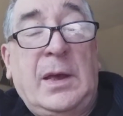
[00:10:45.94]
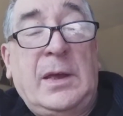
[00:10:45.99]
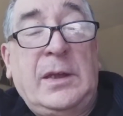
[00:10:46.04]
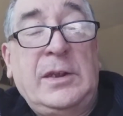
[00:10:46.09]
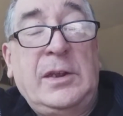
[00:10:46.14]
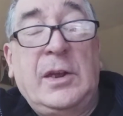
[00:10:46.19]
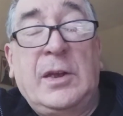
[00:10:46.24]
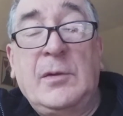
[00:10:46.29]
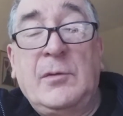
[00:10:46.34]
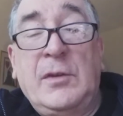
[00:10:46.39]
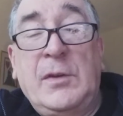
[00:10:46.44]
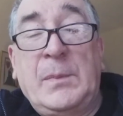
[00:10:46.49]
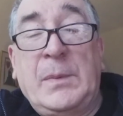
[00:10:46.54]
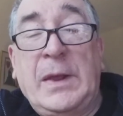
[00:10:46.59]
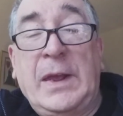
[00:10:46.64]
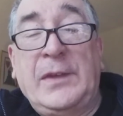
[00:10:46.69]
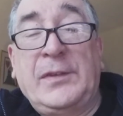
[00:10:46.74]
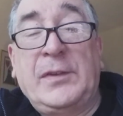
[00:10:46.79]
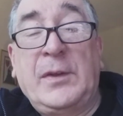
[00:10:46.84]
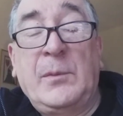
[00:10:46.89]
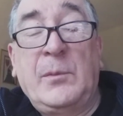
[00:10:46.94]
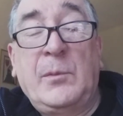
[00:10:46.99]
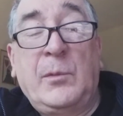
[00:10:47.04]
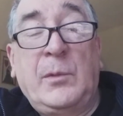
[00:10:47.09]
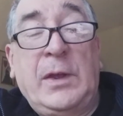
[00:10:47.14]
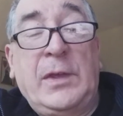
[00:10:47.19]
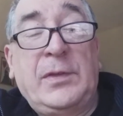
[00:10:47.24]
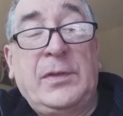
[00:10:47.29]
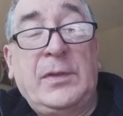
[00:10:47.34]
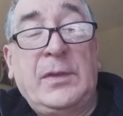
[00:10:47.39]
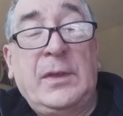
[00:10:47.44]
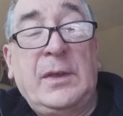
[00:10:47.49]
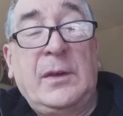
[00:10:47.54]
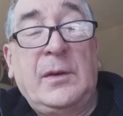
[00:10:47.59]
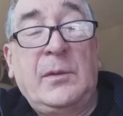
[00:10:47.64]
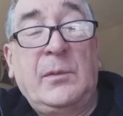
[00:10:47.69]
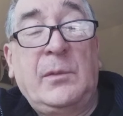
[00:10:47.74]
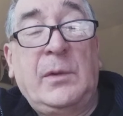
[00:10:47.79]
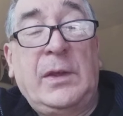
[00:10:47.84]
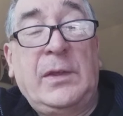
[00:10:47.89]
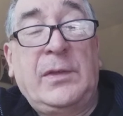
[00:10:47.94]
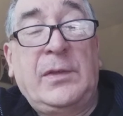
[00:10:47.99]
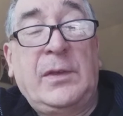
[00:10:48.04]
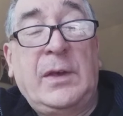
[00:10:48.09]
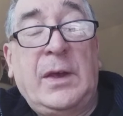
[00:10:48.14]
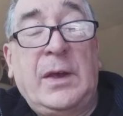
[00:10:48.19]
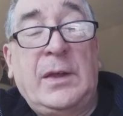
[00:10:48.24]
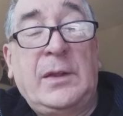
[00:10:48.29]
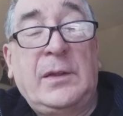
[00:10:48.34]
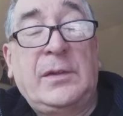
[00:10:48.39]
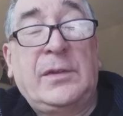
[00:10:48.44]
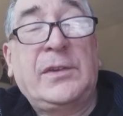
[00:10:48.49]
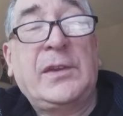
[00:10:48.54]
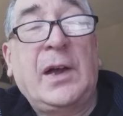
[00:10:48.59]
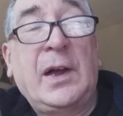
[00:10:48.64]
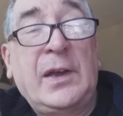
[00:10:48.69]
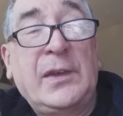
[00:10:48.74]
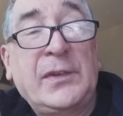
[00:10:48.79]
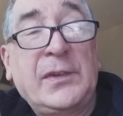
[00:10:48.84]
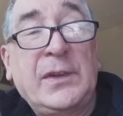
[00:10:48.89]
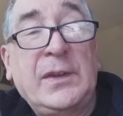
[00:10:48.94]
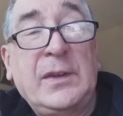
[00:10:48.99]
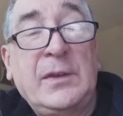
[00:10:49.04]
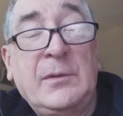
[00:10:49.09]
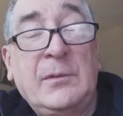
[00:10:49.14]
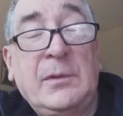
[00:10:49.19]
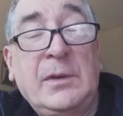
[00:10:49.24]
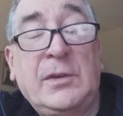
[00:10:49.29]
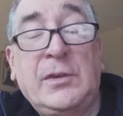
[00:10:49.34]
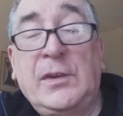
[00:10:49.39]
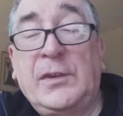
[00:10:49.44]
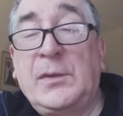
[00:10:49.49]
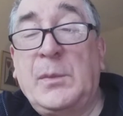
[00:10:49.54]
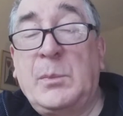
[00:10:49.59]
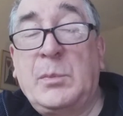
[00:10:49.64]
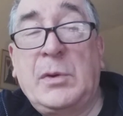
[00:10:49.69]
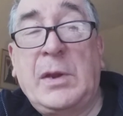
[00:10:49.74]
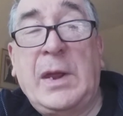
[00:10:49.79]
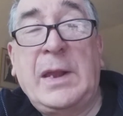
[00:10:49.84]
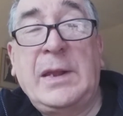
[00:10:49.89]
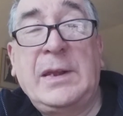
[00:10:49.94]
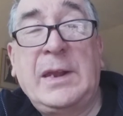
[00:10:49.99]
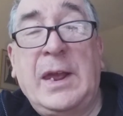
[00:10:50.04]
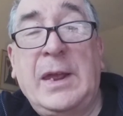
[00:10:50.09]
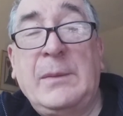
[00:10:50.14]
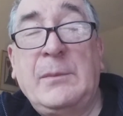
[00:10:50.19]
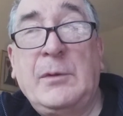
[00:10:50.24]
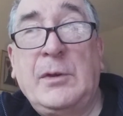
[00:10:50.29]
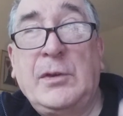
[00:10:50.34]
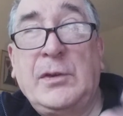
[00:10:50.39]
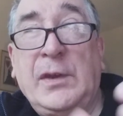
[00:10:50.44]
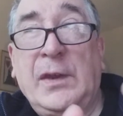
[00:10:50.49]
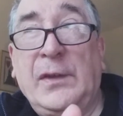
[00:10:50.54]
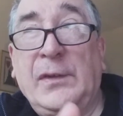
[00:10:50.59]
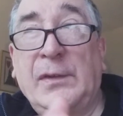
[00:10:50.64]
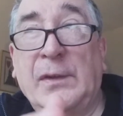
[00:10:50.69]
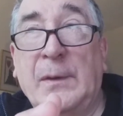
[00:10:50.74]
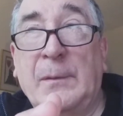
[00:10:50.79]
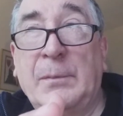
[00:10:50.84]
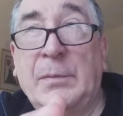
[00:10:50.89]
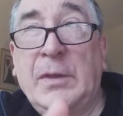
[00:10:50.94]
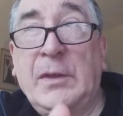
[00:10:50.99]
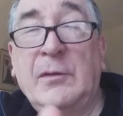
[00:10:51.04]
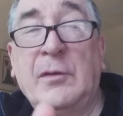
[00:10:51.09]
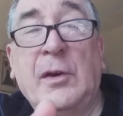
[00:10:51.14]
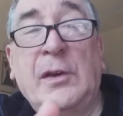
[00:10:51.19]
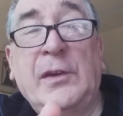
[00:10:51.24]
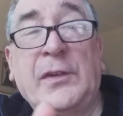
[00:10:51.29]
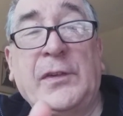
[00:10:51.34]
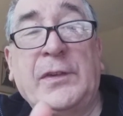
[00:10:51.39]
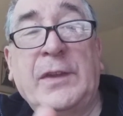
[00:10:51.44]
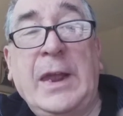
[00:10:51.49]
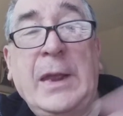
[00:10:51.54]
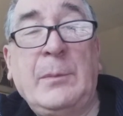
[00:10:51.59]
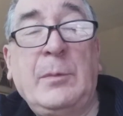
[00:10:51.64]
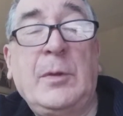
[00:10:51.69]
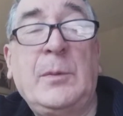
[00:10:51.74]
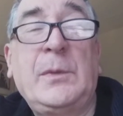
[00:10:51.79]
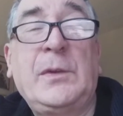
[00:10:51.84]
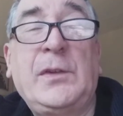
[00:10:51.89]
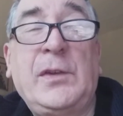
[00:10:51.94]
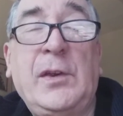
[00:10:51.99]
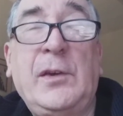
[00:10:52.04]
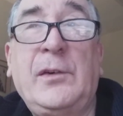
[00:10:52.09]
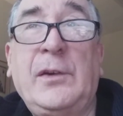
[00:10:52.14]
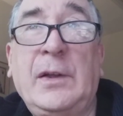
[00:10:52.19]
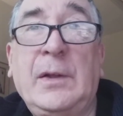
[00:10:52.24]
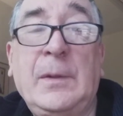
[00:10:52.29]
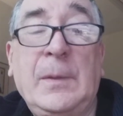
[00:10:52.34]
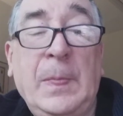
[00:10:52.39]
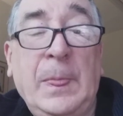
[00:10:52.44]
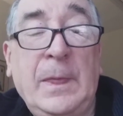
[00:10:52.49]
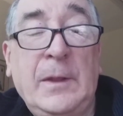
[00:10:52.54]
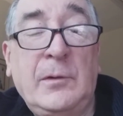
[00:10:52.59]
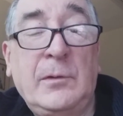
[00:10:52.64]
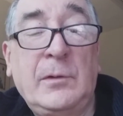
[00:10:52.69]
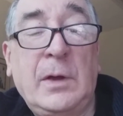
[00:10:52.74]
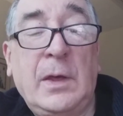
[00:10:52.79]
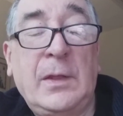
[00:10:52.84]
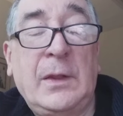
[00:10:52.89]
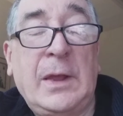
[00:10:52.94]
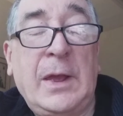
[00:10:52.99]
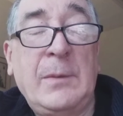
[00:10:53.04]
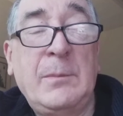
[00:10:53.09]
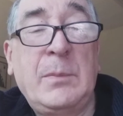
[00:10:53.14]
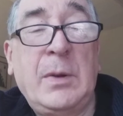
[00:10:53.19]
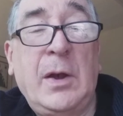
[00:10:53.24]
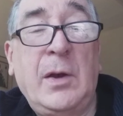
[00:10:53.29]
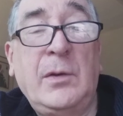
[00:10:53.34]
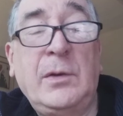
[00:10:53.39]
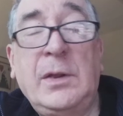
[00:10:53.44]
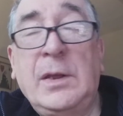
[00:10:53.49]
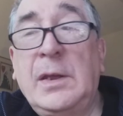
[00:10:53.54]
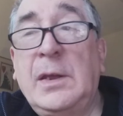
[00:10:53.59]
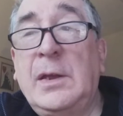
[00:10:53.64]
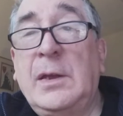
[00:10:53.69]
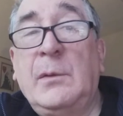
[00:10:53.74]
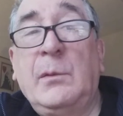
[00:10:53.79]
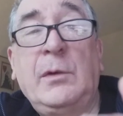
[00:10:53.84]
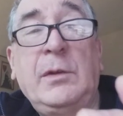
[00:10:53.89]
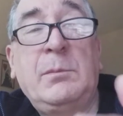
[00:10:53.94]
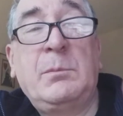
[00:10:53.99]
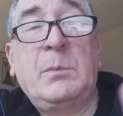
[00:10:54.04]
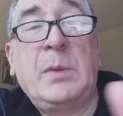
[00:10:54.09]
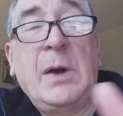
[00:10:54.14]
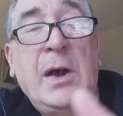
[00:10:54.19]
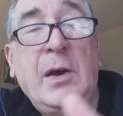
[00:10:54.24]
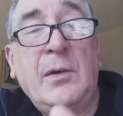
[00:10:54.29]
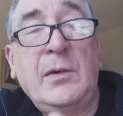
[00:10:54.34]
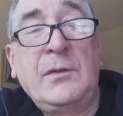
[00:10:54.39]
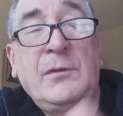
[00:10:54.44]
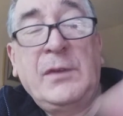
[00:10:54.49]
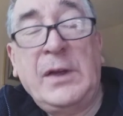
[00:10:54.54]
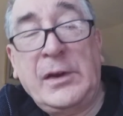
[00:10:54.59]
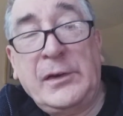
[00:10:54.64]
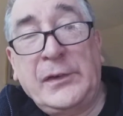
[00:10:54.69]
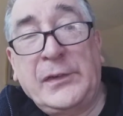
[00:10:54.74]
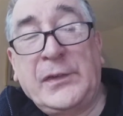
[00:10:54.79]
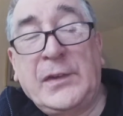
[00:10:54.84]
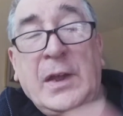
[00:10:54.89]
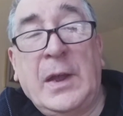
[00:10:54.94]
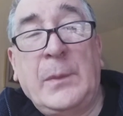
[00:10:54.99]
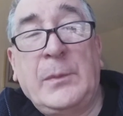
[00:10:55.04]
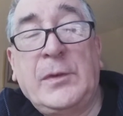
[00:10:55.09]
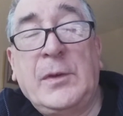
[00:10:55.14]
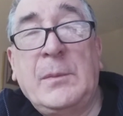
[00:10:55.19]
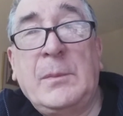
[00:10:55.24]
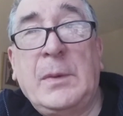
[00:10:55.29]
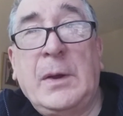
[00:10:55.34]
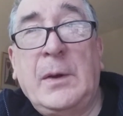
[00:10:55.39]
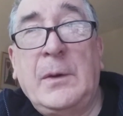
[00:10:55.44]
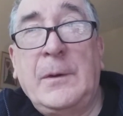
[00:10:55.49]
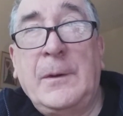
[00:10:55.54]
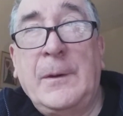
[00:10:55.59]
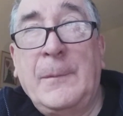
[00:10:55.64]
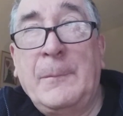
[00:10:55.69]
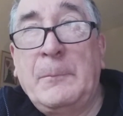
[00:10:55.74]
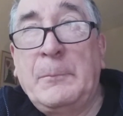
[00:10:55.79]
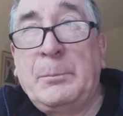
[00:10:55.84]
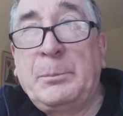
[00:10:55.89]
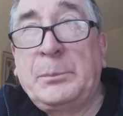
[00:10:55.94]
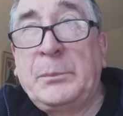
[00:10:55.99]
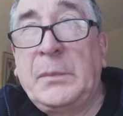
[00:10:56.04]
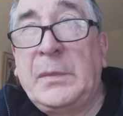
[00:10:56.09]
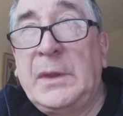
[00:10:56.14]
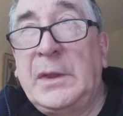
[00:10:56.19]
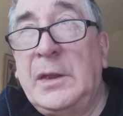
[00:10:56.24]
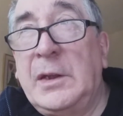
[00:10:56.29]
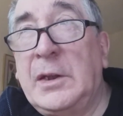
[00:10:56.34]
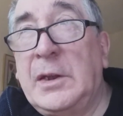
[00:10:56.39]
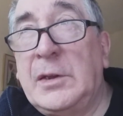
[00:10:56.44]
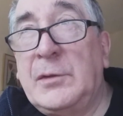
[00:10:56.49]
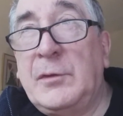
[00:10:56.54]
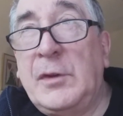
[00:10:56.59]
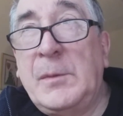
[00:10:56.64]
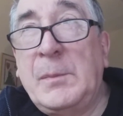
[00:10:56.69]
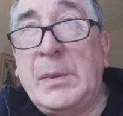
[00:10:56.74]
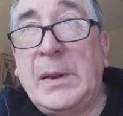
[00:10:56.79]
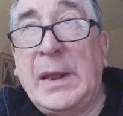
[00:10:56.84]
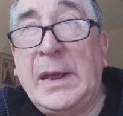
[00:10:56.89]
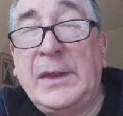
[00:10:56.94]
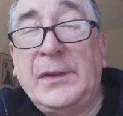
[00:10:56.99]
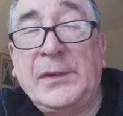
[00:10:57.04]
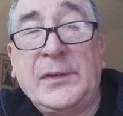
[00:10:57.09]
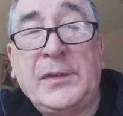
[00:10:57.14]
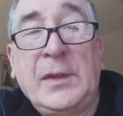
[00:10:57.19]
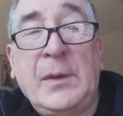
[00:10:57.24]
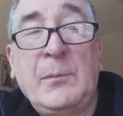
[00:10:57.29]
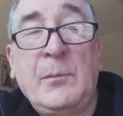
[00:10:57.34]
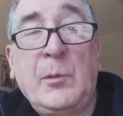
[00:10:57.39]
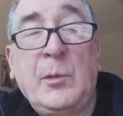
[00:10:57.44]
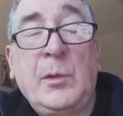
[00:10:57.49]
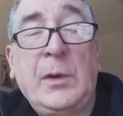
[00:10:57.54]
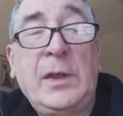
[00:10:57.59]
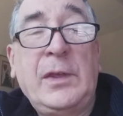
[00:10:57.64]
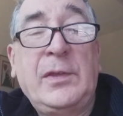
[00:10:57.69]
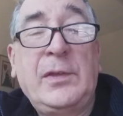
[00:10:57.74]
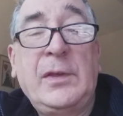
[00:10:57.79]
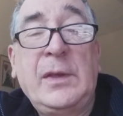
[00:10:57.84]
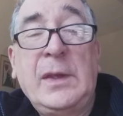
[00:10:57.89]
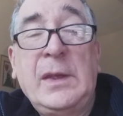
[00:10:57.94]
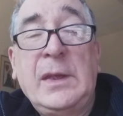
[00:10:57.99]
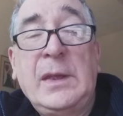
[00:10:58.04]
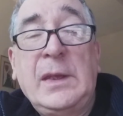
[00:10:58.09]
you can replace them with tusk, which is a brand name, which is very stable material, rather like bone. With bone, various types of bone, you can replace them with